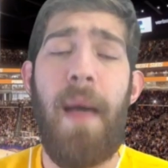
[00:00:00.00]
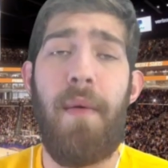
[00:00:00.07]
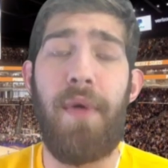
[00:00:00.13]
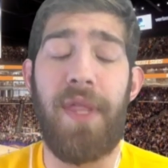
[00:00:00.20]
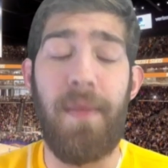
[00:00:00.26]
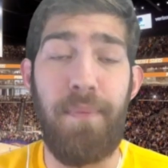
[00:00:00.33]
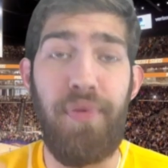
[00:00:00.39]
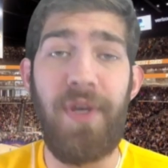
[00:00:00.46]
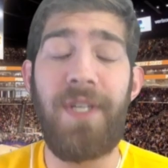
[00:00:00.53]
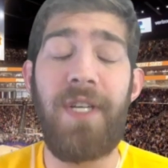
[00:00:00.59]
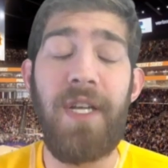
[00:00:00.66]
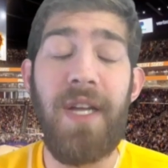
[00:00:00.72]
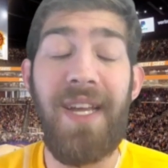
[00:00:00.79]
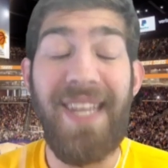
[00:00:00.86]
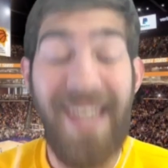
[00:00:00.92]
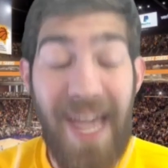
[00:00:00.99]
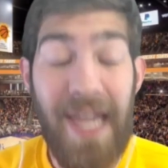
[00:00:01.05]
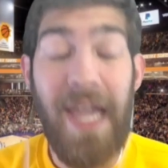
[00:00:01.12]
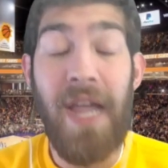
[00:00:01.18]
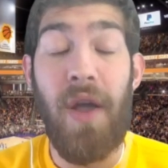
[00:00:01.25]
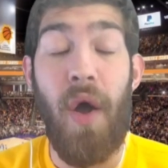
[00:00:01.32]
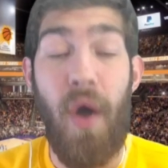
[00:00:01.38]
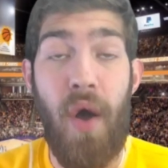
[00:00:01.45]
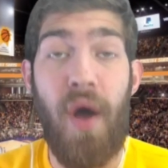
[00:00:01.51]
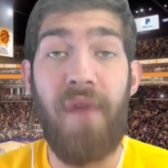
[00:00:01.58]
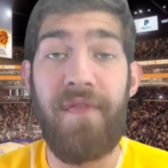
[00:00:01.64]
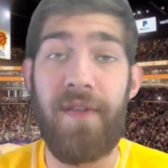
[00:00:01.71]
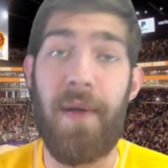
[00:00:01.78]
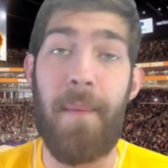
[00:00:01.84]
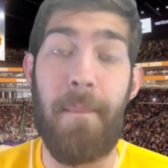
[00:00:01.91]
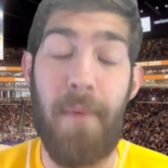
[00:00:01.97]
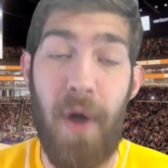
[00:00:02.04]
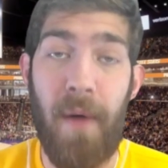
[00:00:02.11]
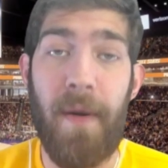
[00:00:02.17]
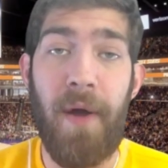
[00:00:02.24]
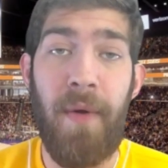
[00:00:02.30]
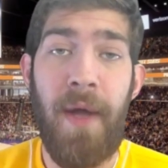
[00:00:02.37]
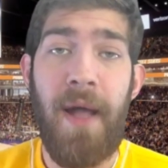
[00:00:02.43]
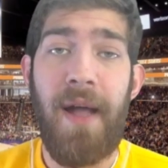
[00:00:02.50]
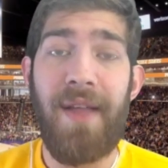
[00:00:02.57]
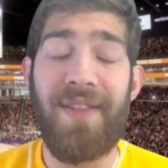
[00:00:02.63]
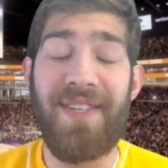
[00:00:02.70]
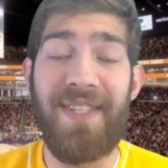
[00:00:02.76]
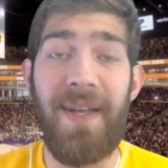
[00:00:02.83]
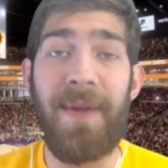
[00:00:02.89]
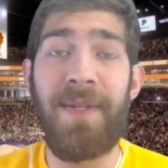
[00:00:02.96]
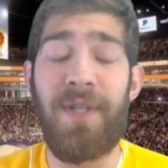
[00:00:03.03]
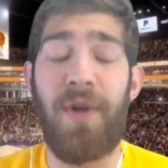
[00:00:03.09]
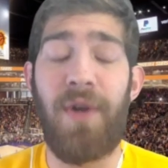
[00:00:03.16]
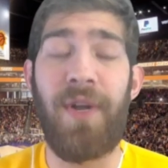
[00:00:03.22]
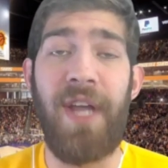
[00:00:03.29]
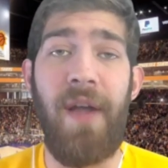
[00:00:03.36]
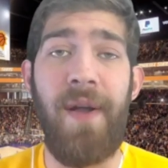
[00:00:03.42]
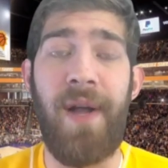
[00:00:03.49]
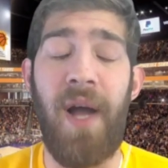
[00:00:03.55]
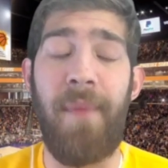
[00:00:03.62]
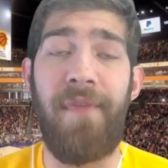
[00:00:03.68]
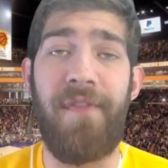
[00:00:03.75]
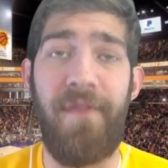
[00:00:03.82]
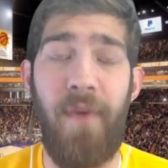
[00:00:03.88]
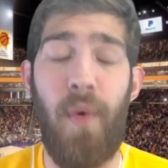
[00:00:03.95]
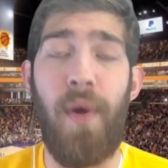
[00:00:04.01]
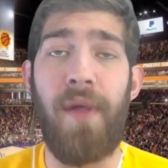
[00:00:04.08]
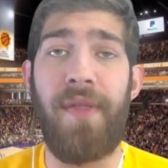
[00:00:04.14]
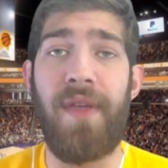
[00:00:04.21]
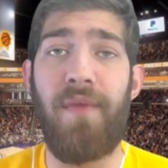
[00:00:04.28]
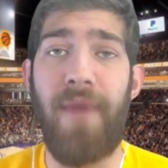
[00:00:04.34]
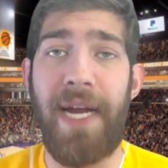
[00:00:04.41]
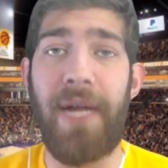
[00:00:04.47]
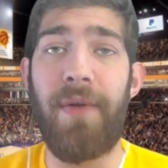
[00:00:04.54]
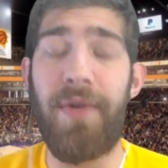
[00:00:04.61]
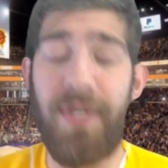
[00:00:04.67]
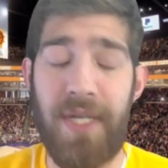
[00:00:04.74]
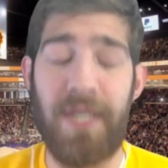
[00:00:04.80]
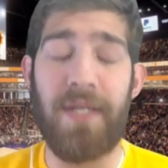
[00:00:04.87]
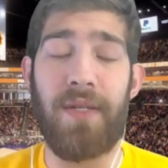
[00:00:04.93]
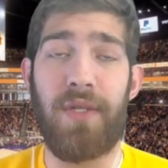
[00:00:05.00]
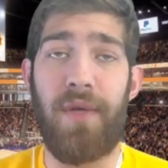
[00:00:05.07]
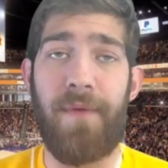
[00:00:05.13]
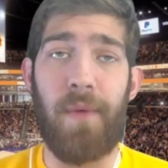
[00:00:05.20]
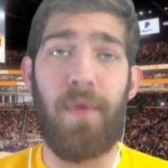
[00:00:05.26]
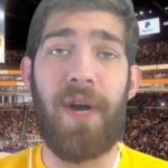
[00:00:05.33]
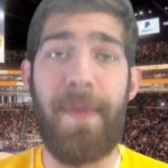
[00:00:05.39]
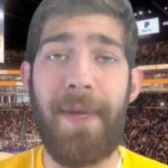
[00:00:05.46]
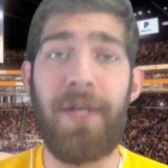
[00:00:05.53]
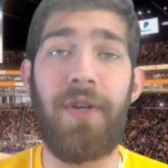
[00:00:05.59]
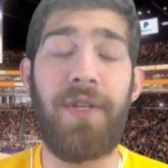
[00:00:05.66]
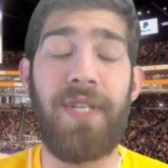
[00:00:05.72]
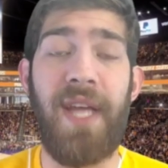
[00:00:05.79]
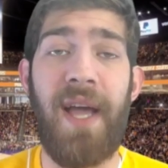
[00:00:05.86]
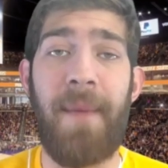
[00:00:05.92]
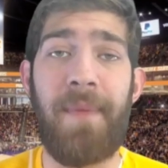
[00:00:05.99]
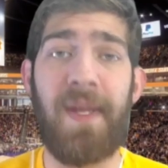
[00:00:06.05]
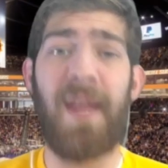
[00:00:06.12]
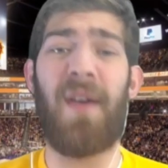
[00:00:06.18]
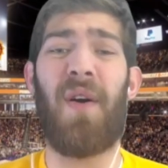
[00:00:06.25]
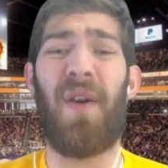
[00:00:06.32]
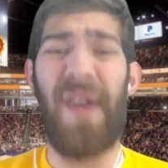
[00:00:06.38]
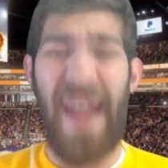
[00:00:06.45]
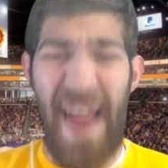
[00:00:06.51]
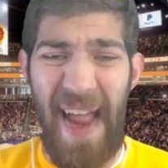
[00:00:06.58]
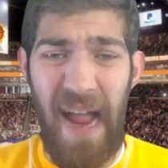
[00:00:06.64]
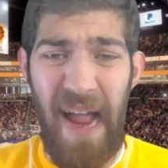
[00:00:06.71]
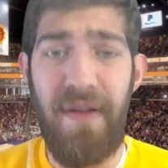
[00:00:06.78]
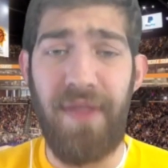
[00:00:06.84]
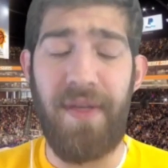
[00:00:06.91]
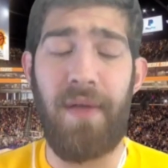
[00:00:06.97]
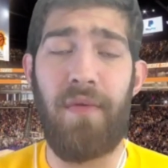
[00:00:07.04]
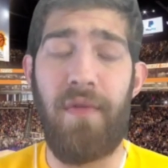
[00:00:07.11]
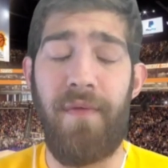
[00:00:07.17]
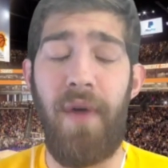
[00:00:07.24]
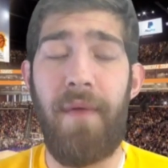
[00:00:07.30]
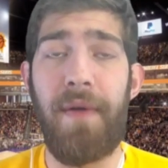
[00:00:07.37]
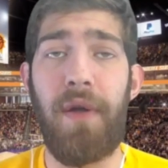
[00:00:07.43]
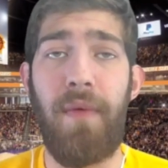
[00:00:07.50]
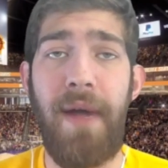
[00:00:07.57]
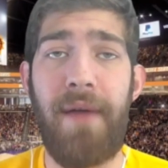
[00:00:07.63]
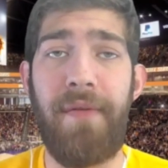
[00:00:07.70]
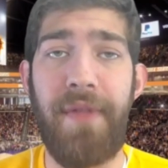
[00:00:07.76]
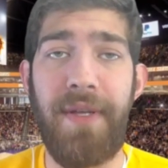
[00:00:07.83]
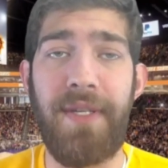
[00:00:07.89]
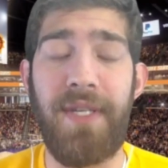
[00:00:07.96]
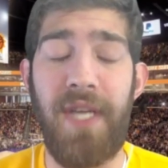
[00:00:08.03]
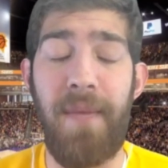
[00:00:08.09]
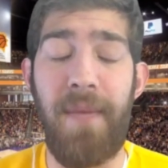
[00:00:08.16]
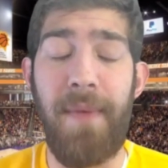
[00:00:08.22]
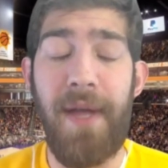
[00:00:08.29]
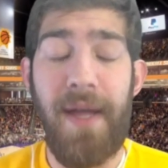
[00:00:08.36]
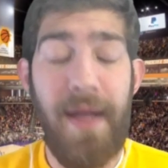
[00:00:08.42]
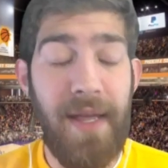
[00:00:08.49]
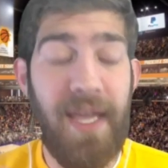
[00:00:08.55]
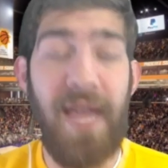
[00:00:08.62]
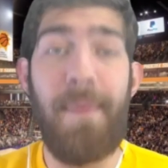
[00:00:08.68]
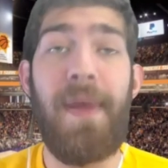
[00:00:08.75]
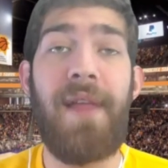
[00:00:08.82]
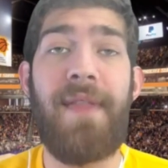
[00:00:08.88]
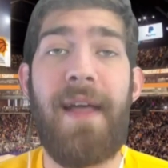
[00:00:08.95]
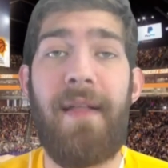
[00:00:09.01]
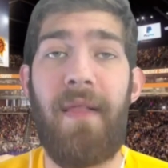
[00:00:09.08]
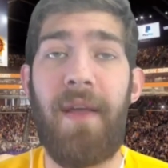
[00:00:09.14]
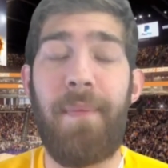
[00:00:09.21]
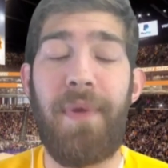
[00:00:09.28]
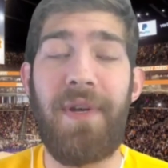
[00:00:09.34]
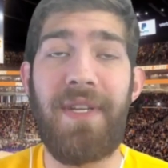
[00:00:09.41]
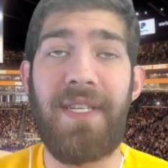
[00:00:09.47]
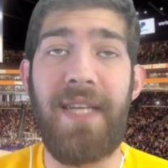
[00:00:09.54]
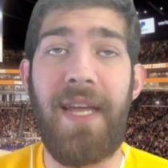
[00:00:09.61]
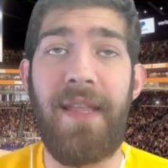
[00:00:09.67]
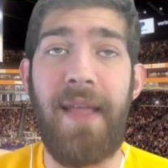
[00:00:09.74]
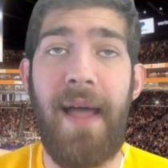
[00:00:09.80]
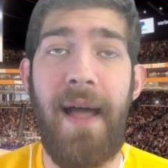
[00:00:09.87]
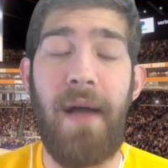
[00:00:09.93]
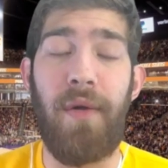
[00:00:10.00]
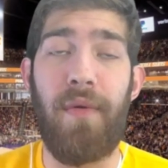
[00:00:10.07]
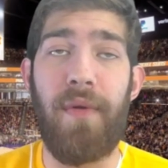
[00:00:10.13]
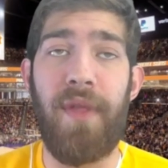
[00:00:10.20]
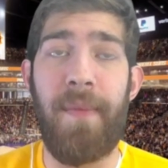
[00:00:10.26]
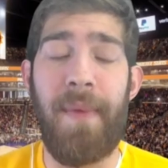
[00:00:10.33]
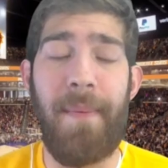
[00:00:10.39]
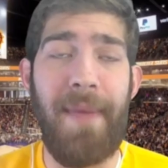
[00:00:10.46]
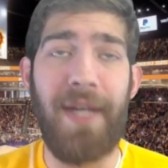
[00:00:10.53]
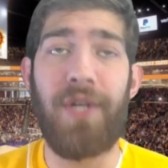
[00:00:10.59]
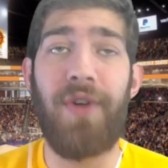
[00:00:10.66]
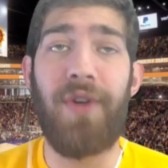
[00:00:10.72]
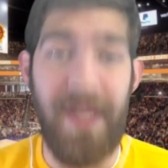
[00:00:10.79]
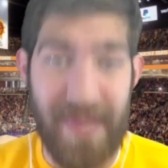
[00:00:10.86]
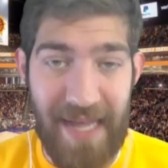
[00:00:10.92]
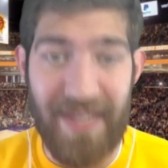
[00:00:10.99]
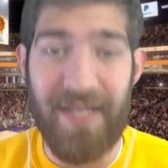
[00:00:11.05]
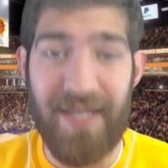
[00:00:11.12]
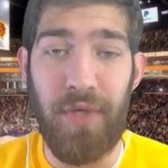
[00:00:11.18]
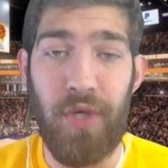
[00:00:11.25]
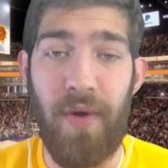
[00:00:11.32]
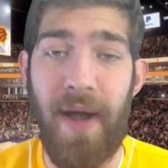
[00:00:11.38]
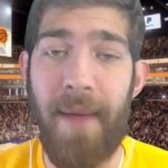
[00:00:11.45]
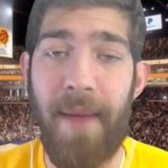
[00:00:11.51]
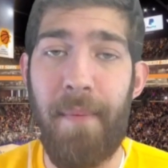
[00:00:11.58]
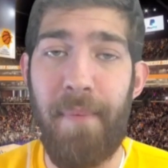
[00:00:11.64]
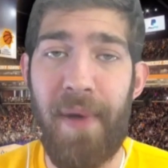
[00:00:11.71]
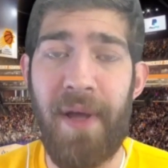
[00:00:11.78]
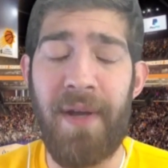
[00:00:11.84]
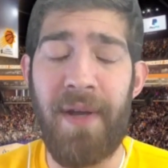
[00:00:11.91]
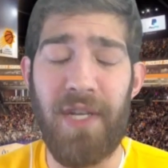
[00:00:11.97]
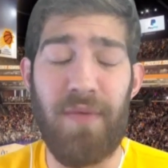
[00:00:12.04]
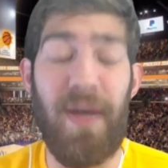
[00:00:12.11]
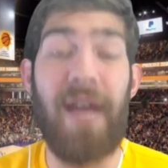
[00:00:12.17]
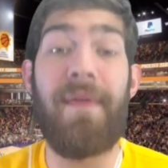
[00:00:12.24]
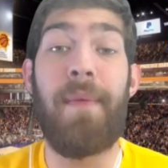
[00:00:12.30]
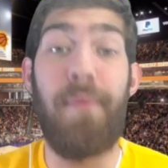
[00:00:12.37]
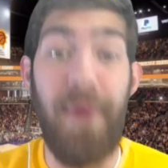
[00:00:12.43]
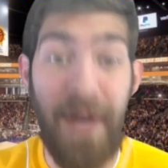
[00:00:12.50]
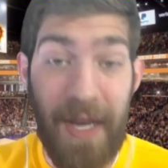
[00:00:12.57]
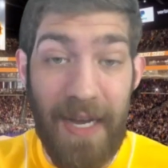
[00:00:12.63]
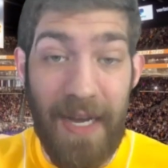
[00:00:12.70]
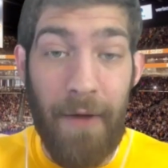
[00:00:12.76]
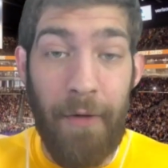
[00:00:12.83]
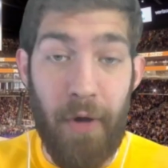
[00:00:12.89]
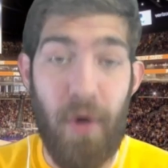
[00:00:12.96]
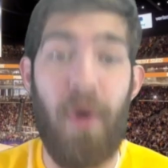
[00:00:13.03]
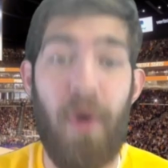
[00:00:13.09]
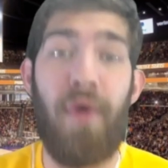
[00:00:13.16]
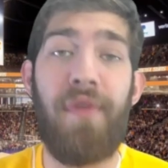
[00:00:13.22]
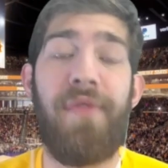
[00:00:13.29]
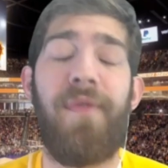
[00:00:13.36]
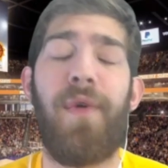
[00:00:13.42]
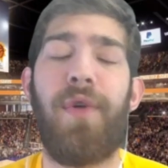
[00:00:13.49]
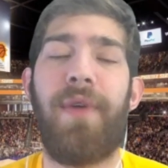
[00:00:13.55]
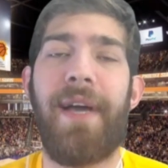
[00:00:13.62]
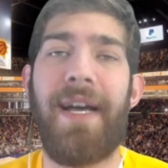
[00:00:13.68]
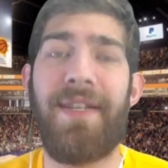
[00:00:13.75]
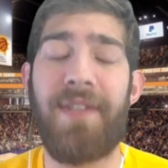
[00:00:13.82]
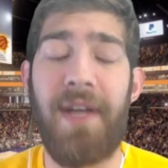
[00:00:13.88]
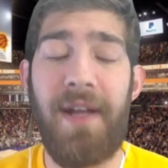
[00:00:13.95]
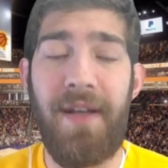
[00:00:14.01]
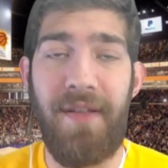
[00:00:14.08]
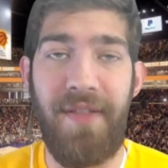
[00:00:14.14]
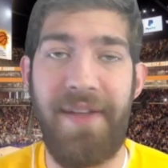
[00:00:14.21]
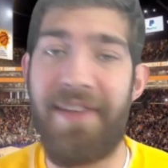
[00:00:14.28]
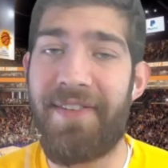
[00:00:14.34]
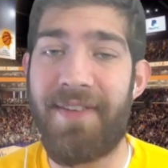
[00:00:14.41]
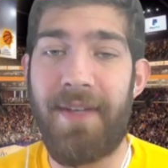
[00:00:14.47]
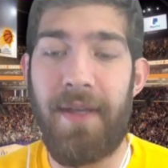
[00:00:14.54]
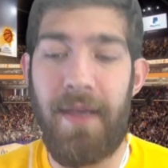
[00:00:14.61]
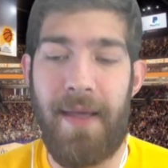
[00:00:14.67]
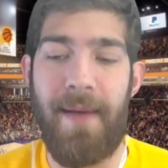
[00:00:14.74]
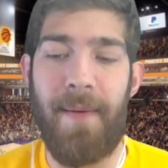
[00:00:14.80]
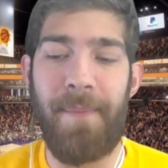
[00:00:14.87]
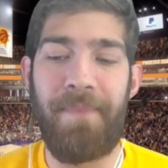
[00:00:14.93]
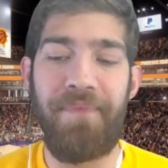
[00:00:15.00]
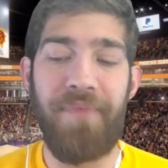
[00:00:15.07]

With the preseason kicking off tomorrow, the Suns are gearing up for the regular season. So if you want to make sure you stay up to date on everything revolving around this team, keep hitting that like button to stay in the algorithm and make sure to hit that subscribe button because we'll have it breaking down all for you guys this year.